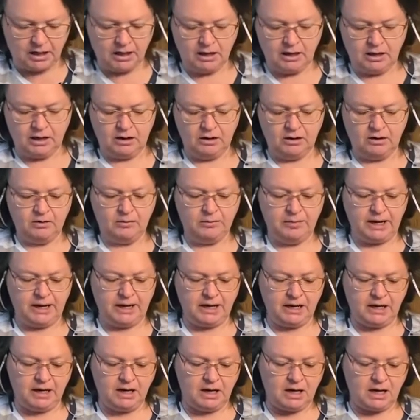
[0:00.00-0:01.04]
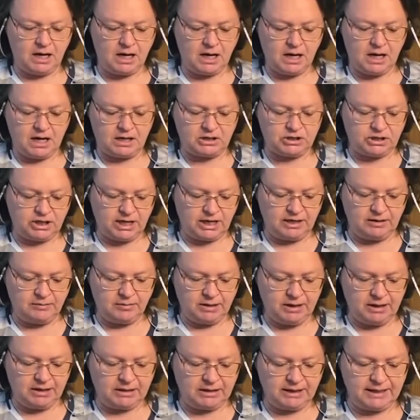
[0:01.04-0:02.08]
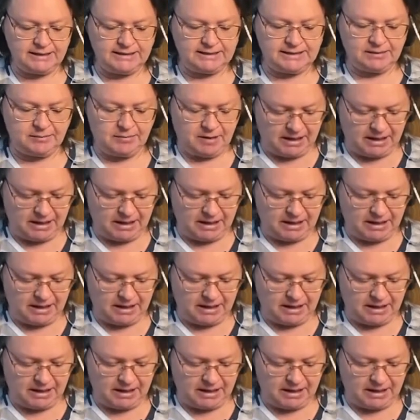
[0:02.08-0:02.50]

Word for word: oh my gosh. Anybody that likes to make